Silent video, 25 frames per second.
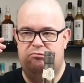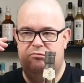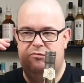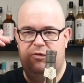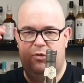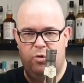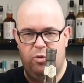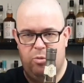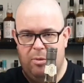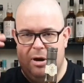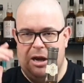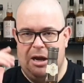
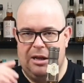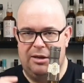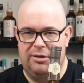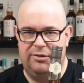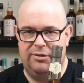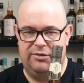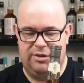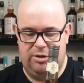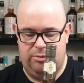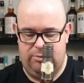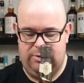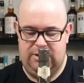few
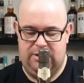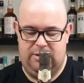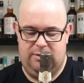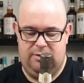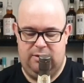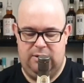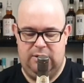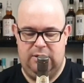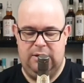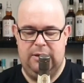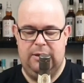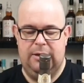miles away
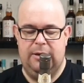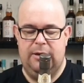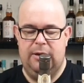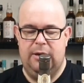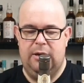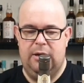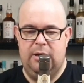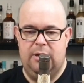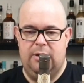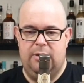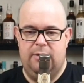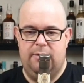
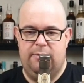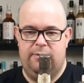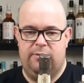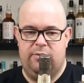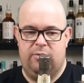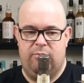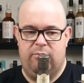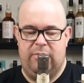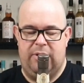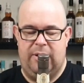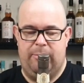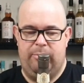
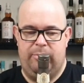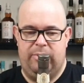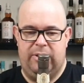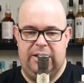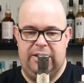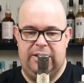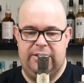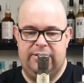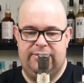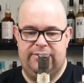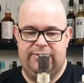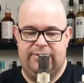from my
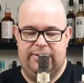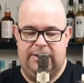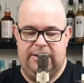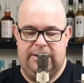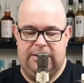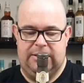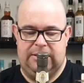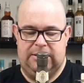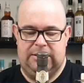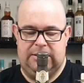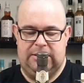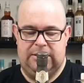place,
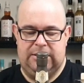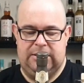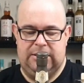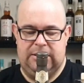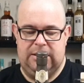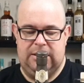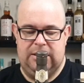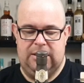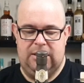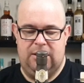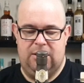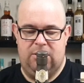and
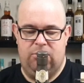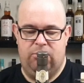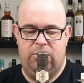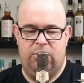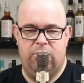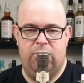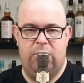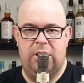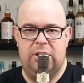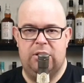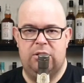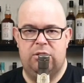we
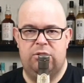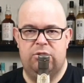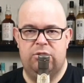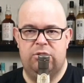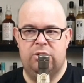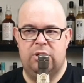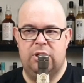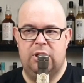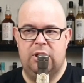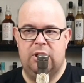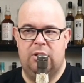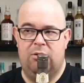went to
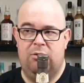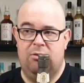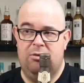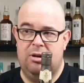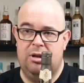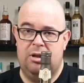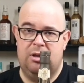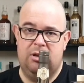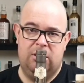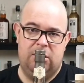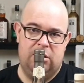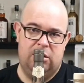the
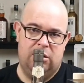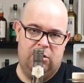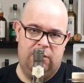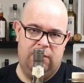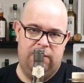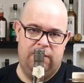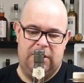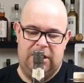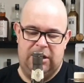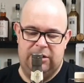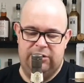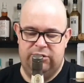local
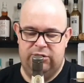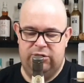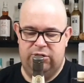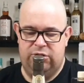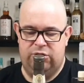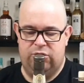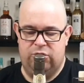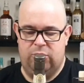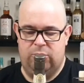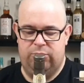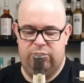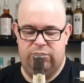off-license
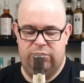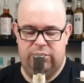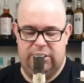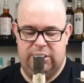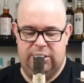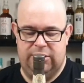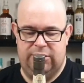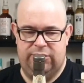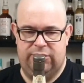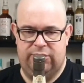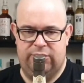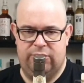shop to
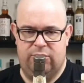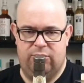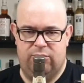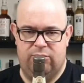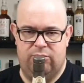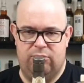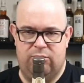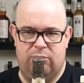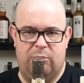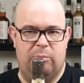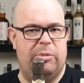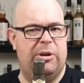get
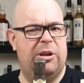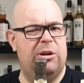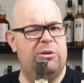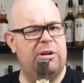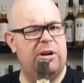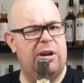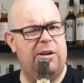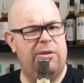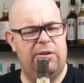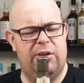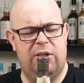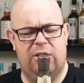some beer,
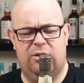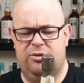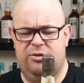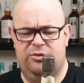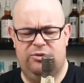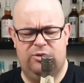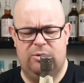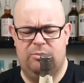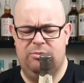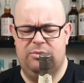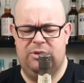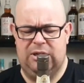I think, or
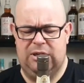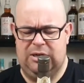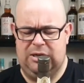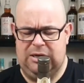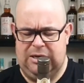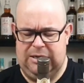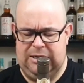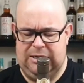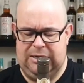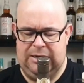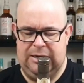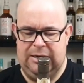something
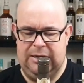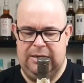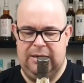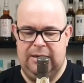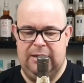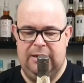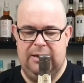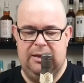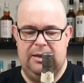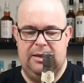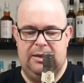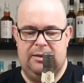like,
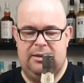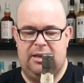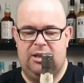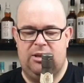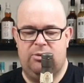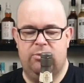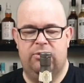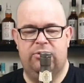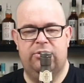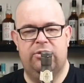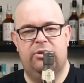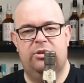and
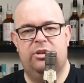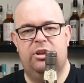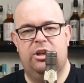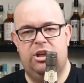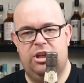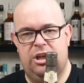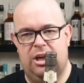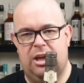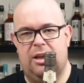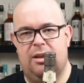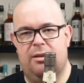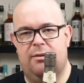that was on the
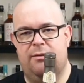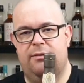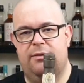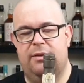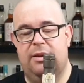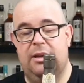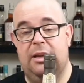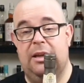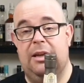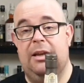shelf.